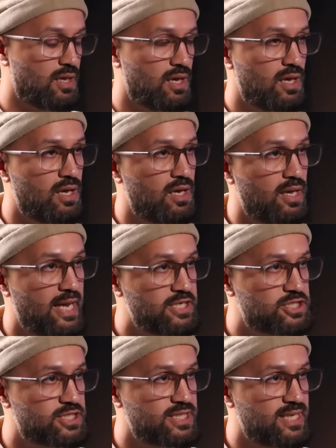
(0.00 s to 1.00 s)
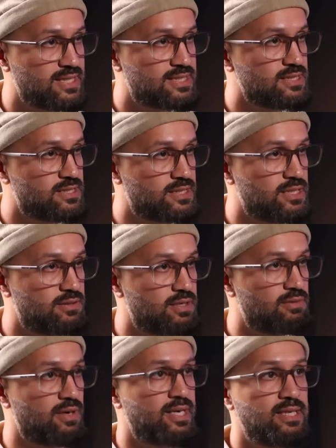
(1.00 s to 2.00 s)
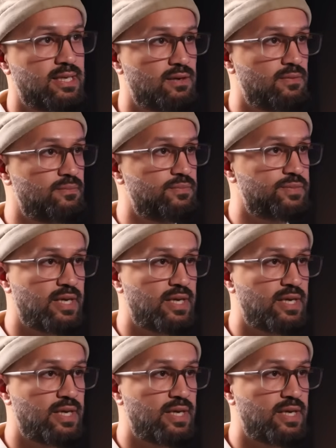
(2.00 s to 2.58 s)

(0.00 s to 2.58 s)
HTS in Syria right now